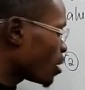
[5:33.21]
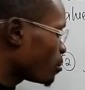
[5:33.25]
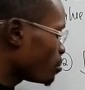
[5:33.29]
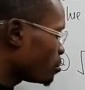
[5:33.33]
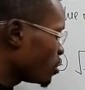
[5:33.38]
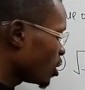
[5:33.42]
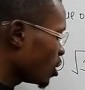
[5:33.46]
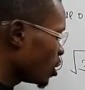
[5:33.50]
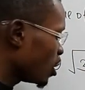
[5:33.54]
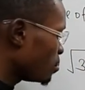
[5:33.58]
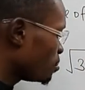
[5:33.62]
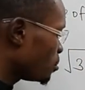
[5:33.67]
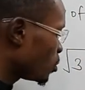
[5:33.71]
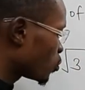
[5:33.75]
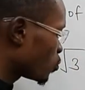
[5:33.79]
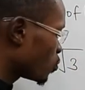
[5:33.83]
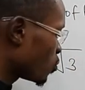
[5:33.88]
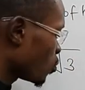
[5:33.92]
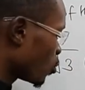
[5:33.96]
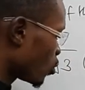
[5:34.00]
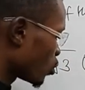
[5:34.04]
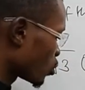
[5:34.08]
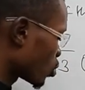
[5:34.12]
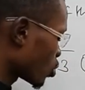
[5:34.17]
now be in
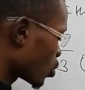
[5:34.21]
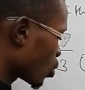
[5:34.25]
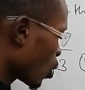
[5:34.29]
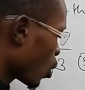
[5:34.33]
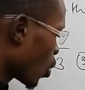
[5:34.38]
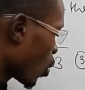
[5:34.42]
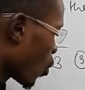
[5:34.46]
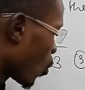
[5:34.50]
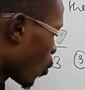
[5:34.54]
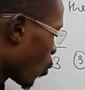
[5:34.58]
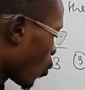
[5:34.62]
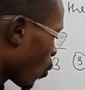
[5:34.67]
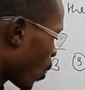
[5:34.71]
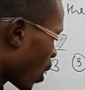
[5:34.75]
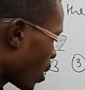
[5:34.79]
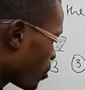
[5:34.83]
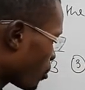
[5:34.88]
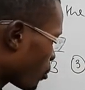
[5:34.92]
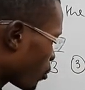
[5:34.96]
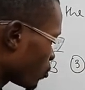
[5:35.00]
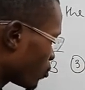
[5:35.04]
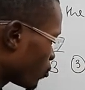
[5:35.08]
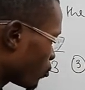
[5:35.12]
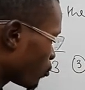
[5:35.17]
between what?
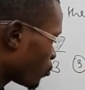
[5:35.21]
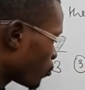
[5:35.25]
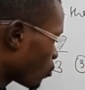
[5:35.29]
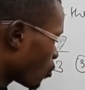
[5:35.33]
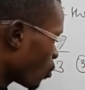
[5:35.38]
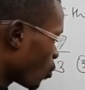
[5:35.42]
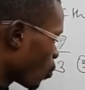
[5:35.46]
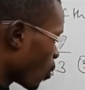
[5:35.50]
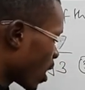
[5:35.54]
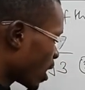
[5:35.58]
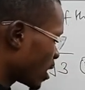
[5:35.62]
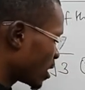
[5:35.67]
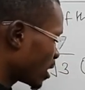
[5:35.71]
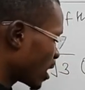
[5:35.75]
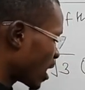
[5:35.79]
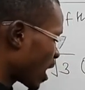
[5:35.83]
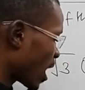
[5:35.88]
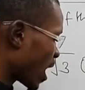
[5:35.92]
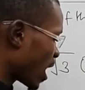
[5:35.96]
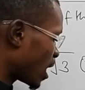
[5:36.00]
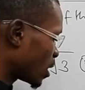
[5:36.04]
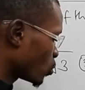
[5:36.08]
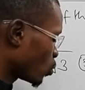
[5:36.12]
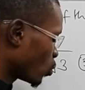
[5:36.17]
1.41
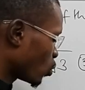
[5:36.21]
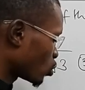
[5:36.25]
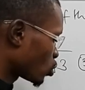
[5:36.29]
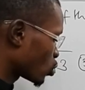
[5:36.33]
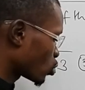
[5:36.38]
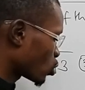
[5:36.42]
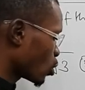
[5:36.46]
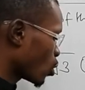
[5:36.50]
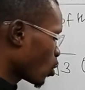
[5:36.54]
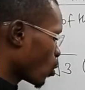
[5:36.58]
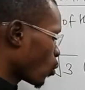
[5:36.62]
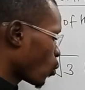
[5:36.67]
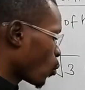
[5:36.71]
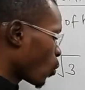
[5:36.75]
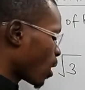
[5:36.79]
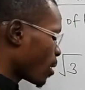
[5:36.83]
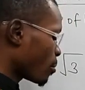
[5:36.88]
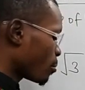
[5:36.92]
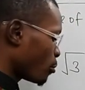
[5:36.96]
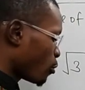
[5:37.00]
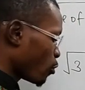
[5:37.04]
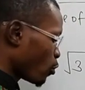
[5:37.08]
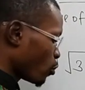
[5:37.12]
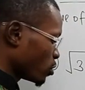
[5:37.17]
and what?
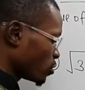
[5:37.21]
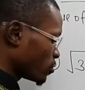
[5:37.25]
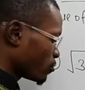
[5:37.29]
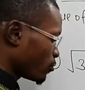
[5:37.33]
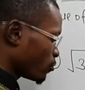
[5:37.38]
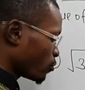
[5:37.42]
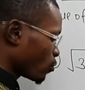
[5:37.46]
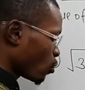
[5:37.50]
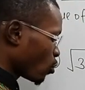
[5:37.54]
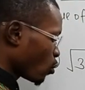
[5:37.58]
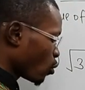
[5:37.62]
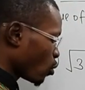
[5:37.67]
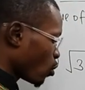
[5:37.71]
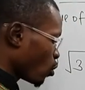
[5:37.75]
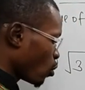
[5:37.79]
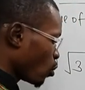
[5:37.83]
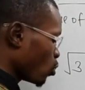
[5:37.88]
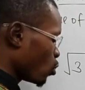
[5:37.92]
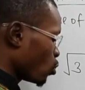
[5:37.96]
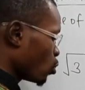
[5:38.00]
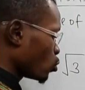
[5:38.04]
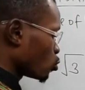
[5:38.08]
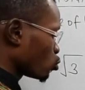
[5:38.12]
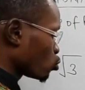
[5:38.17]

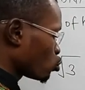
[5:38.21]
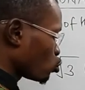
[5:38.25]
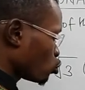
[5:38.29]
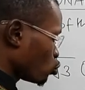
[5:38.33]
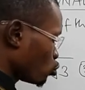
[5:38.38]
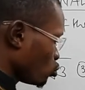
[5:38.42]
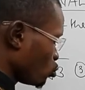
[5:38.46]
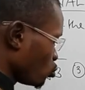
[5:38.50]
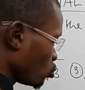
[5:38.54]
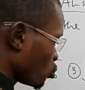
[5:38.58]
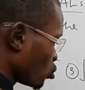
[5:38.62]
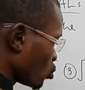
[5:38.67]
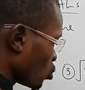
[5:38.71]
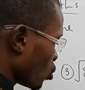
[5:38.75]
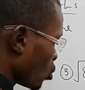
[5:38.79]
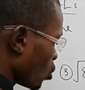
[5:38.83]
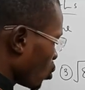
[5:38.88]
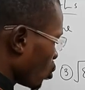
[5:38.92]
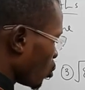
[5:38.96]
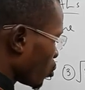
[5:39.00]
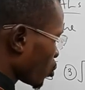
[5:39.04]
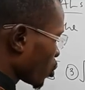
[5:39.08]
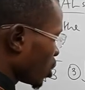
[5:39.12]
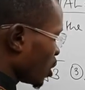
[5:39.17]
1.42.
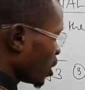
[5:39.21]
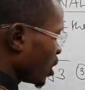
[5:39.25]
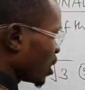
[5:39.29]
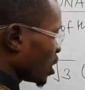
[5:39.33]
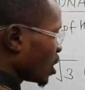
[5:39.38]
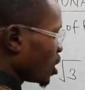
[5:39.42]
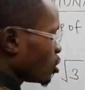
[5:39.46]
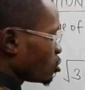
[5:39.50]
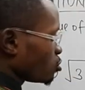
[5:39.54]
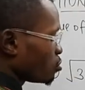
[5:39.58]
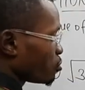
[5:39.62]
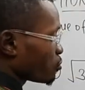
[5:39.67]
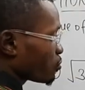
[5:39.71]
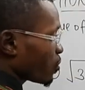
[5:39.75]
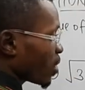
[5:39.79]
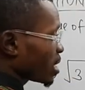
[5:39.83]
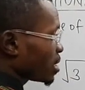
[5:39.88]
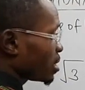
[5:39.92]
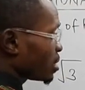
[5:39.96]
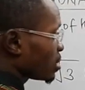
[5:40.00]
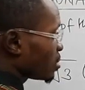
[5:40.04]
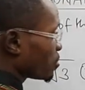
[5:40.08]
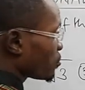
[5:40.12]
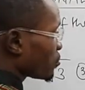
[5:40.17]
Okay, you
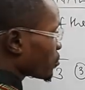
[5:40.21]
find the